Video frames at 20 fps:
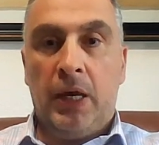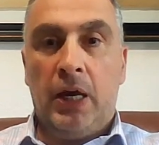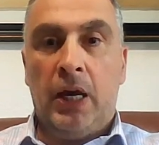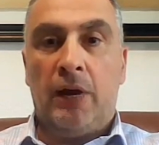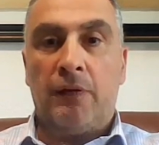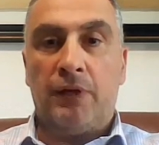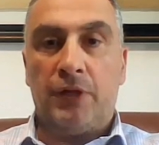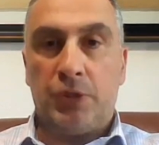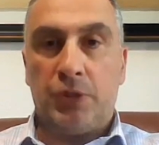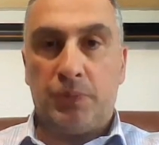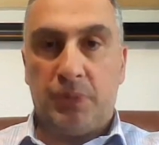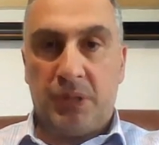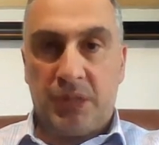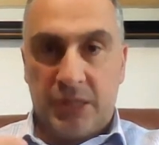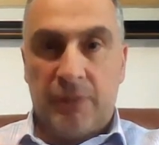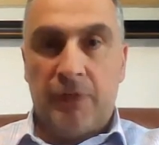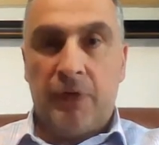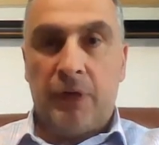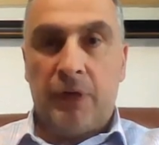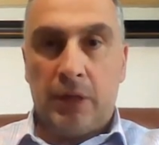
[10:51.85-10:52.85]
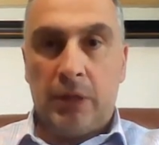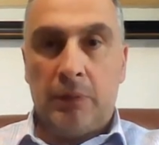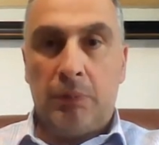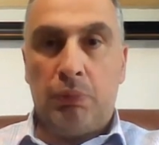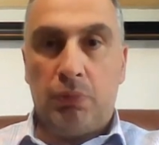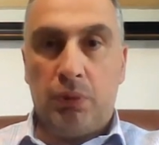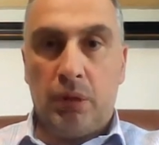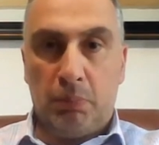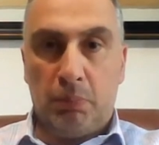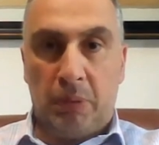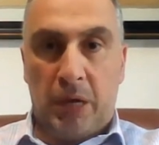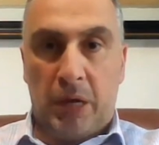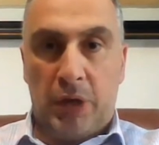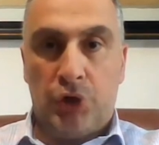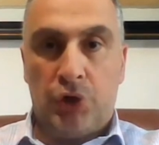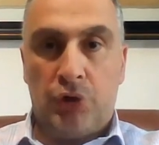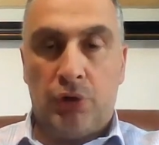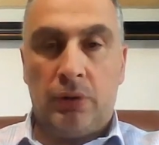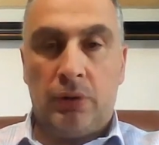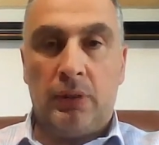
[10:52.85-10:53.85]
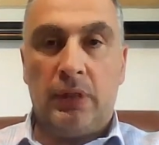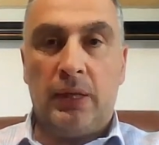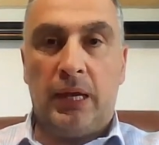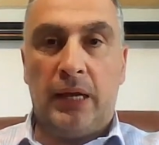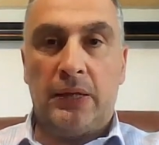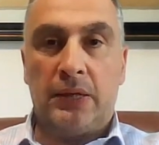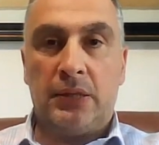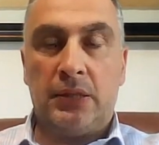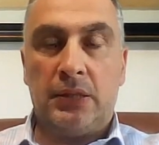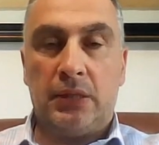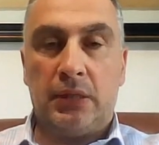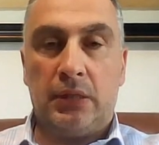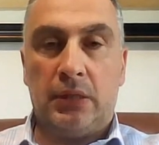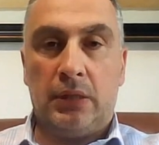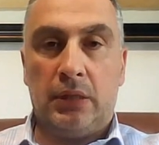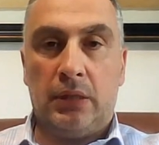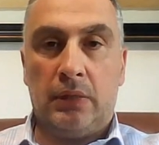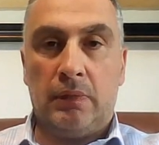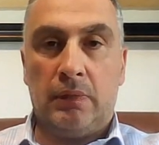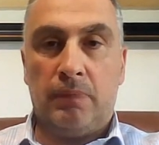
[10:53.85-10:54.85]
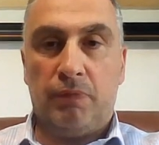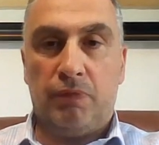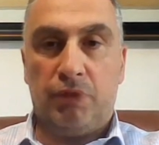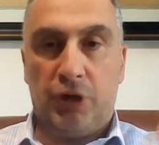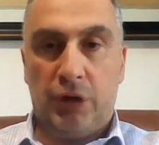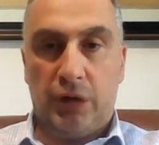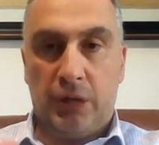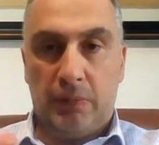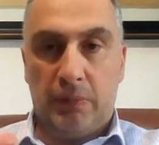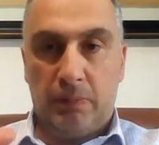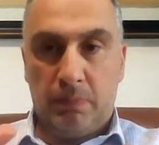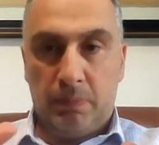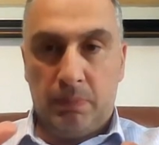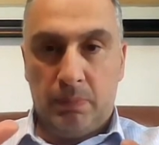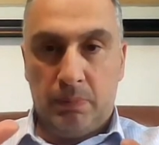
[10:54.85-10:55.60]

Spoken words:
have specifically mentioned that very